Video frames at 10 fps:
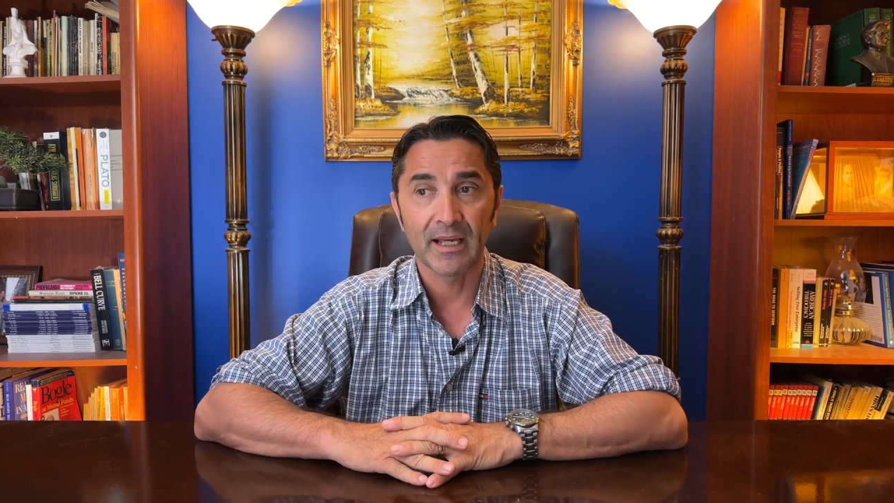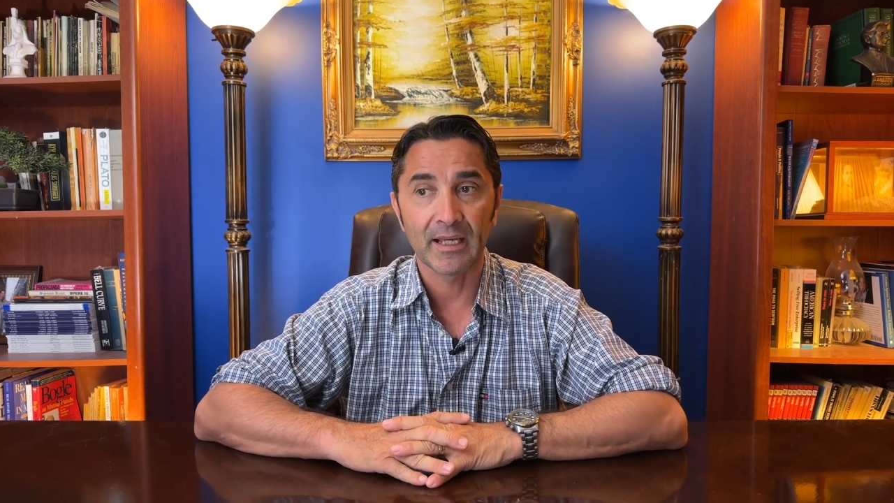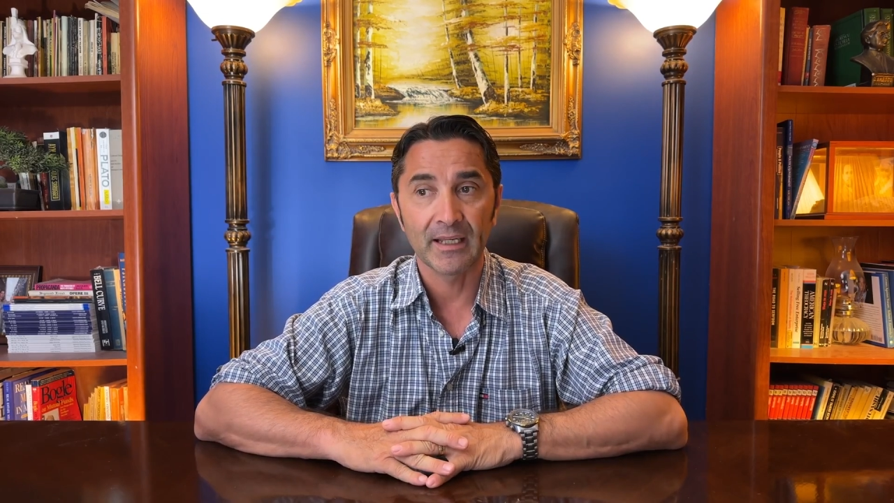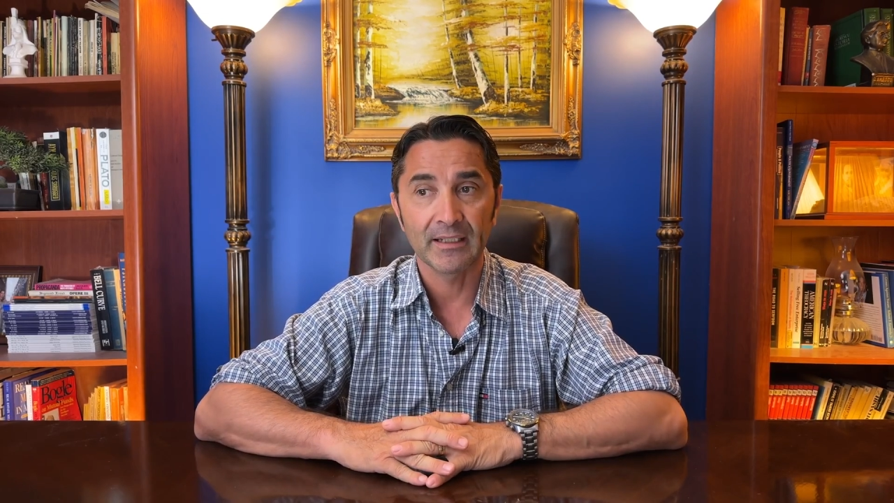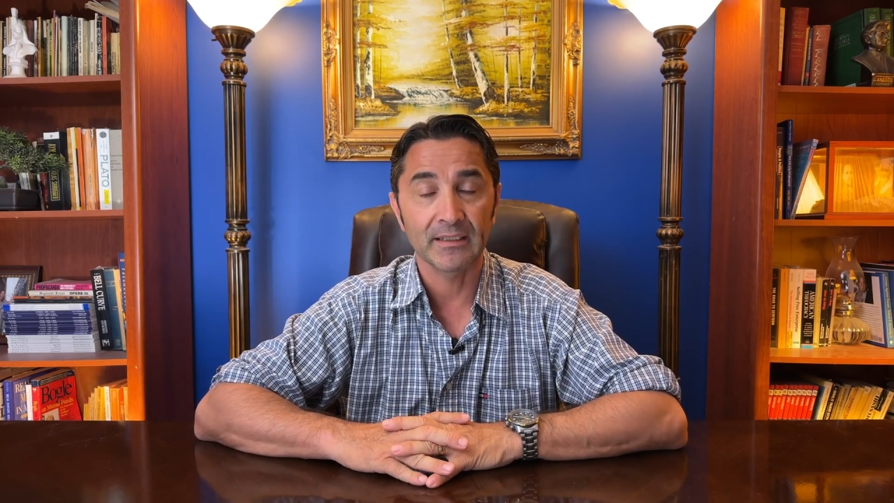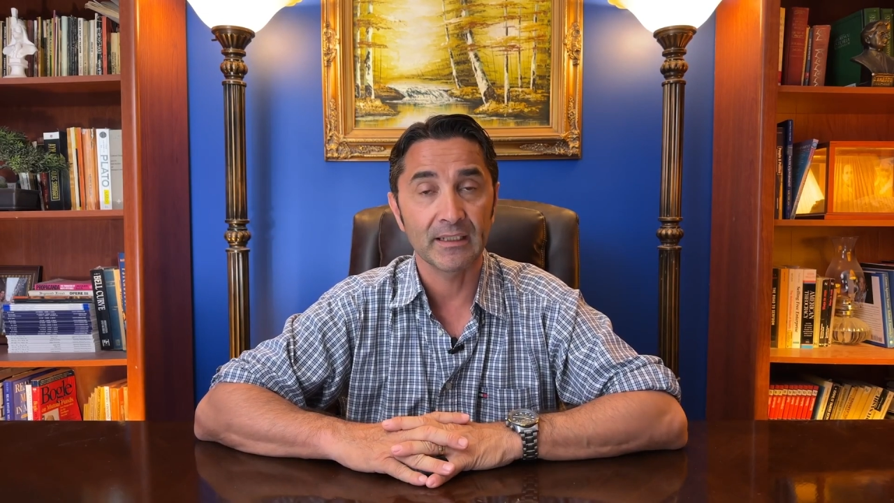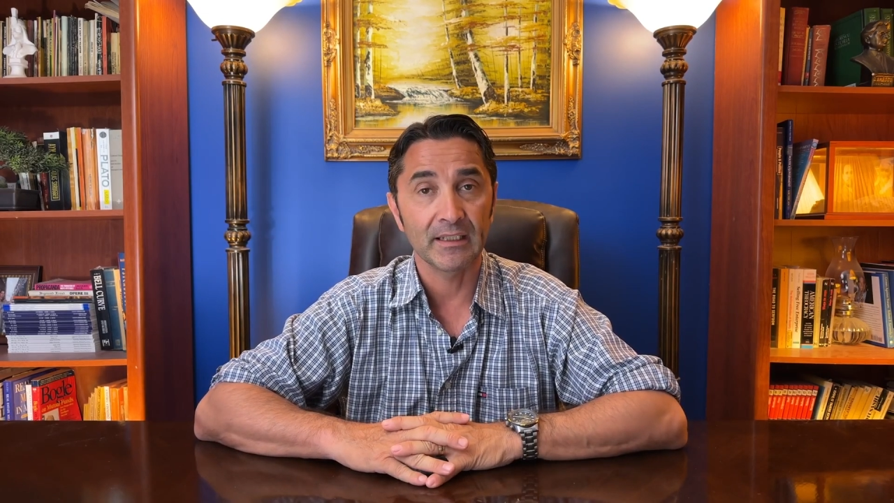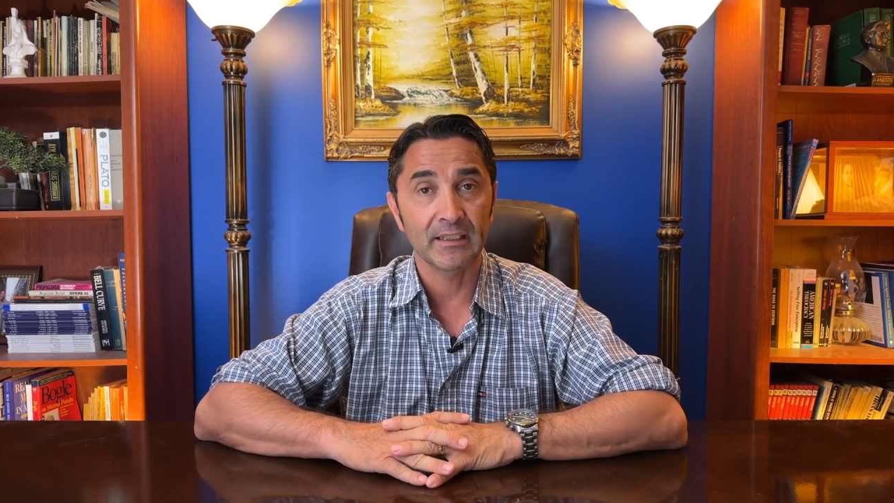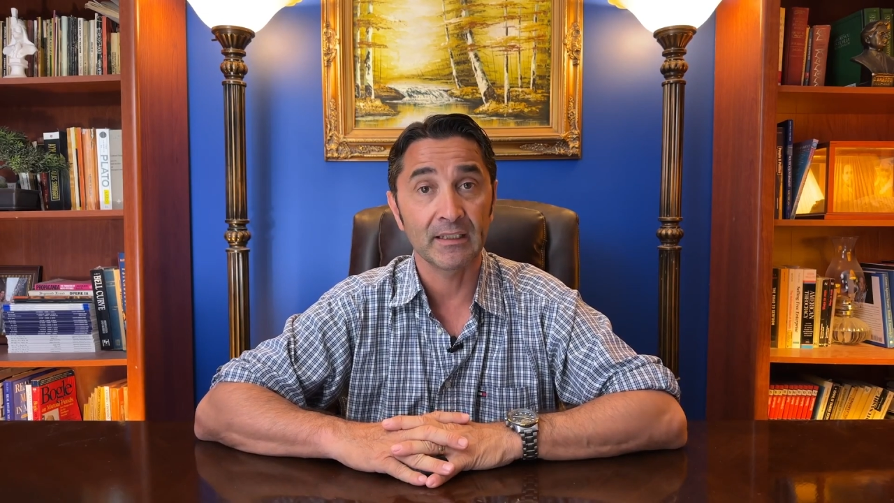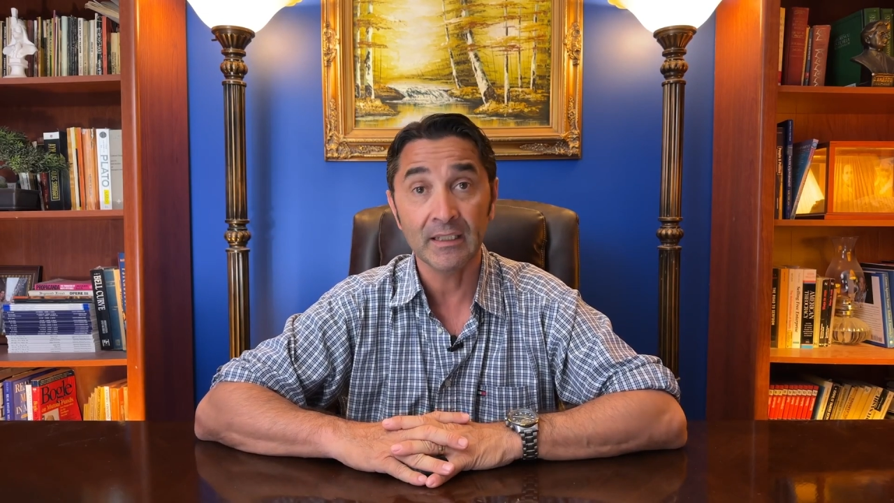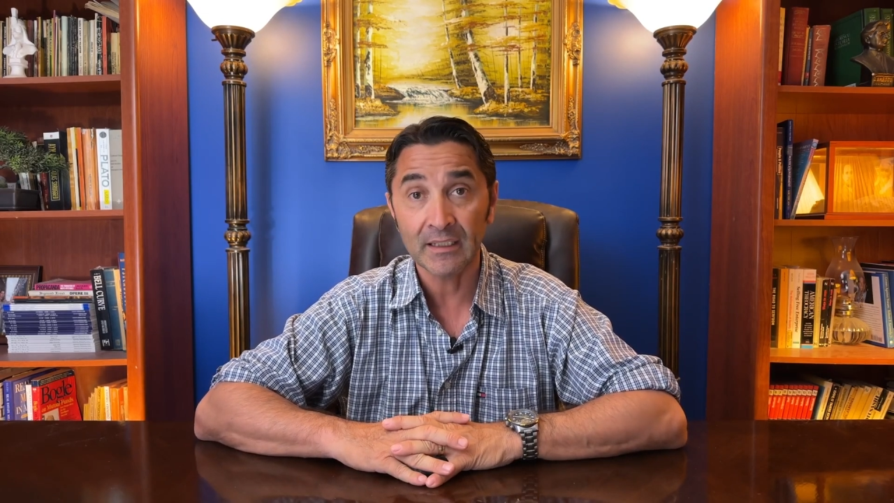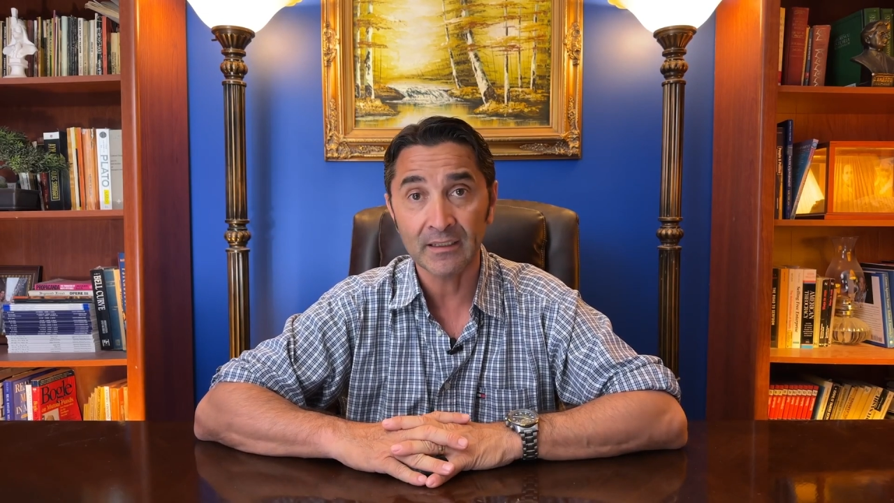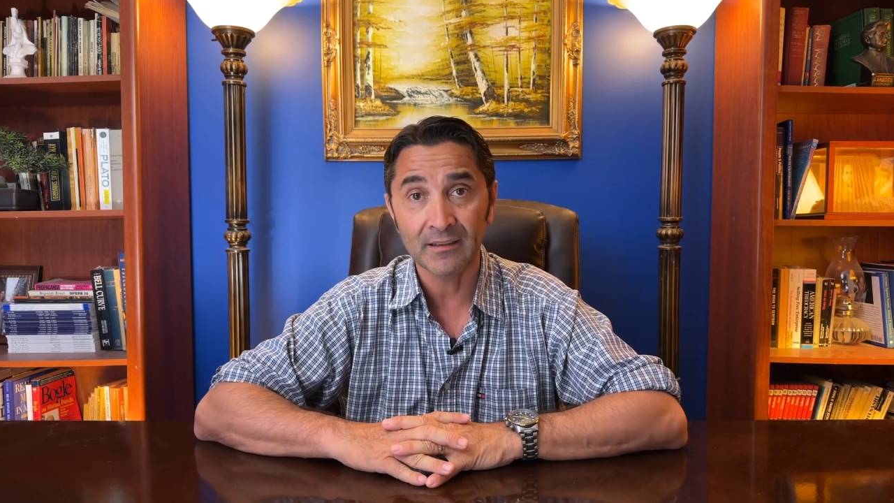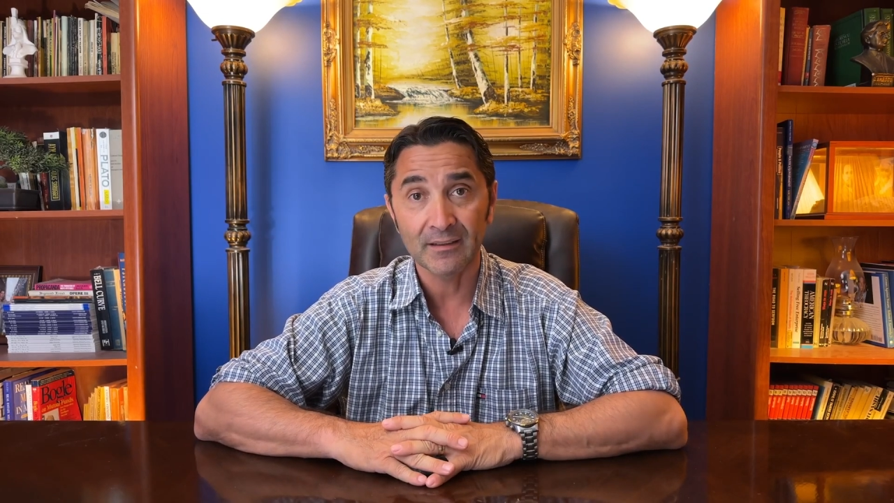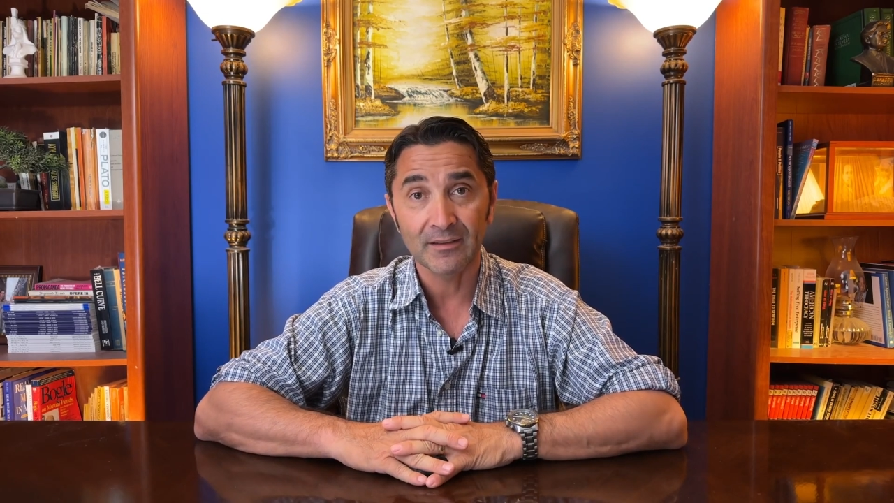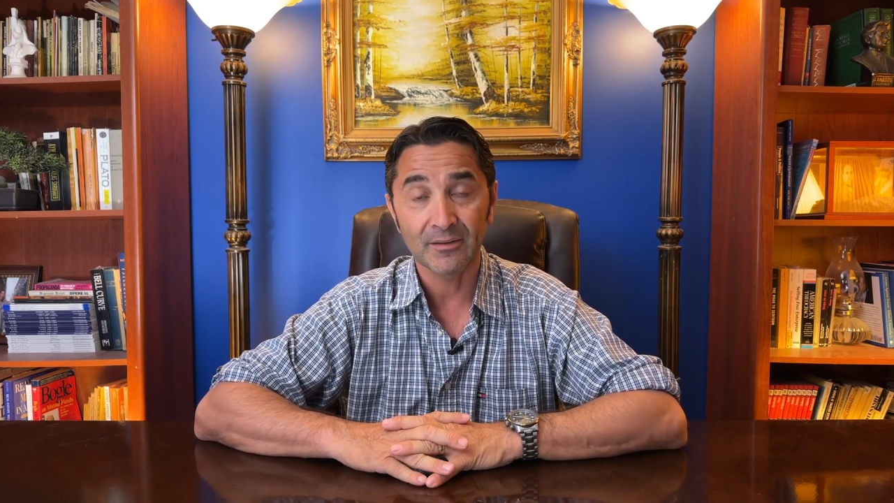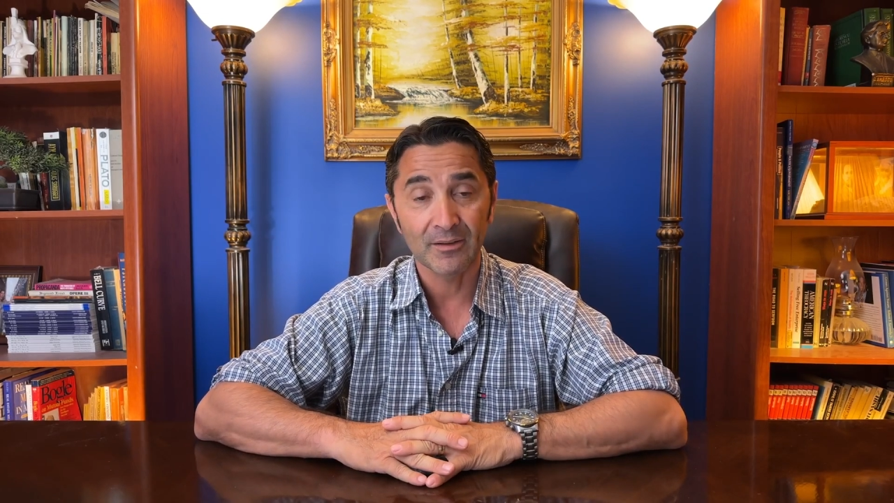and he